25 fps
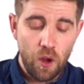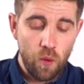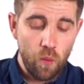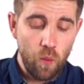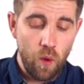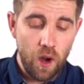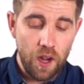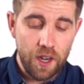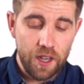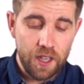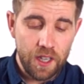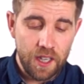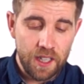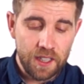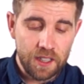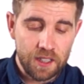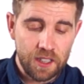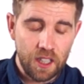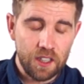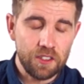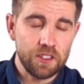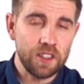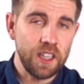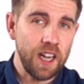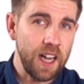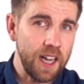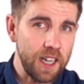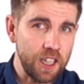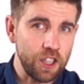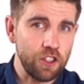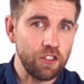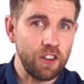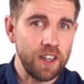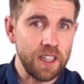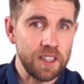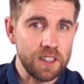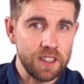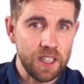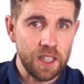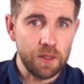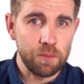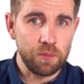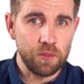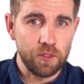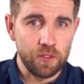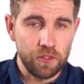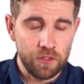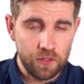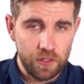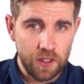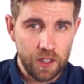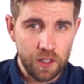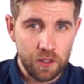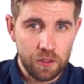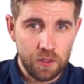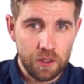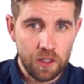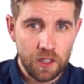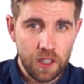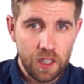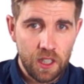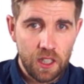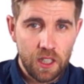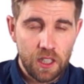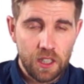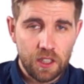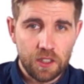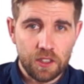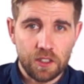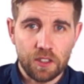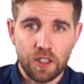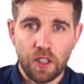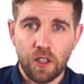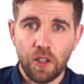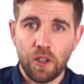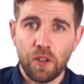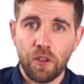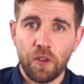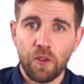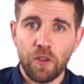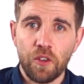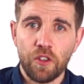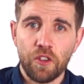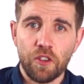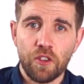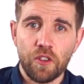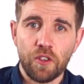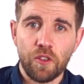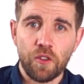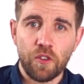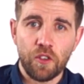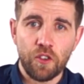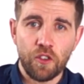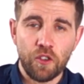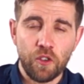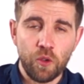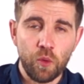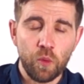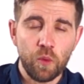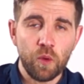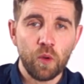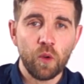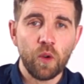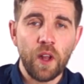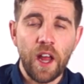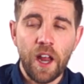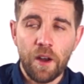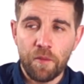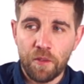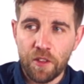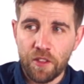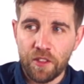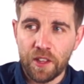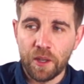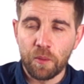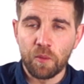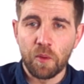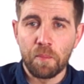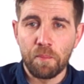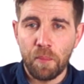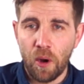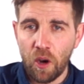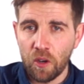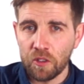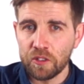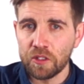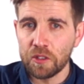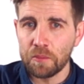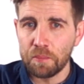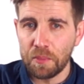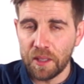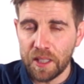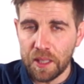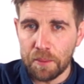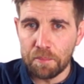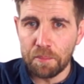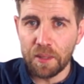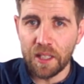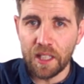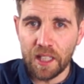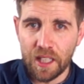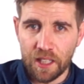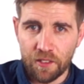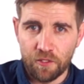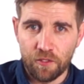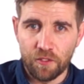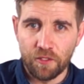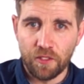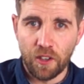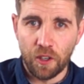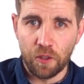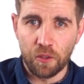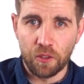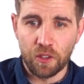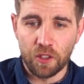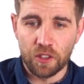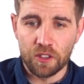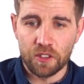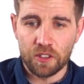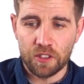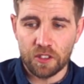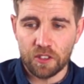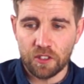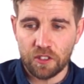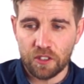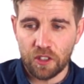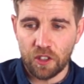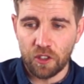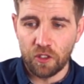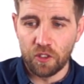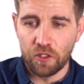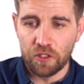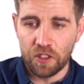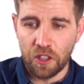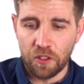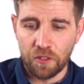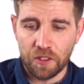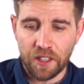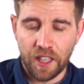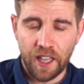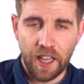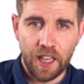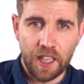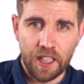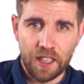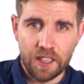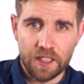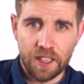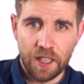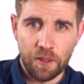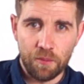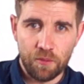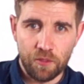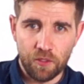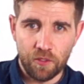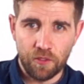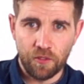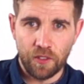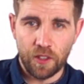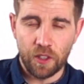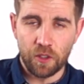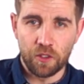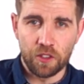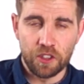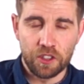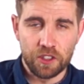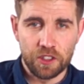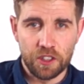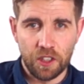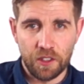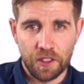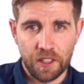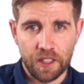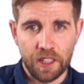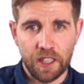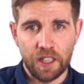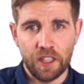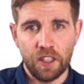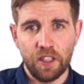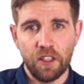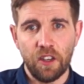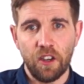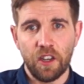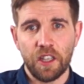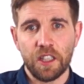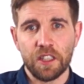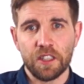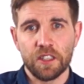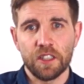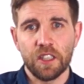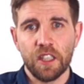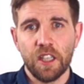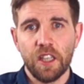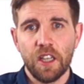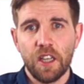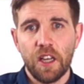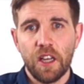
One, it doesn't add great depth of field, so everything will possibly be in focus, so you don't get any depth of field and you don't get that nice